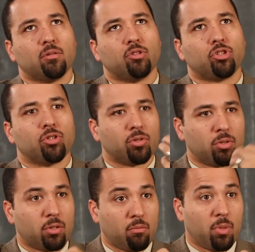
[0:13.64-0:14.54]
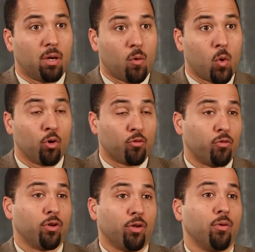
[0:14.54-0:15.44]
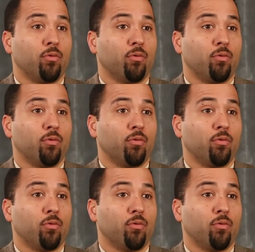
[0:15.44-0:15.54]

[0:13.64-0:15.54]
should be a word for you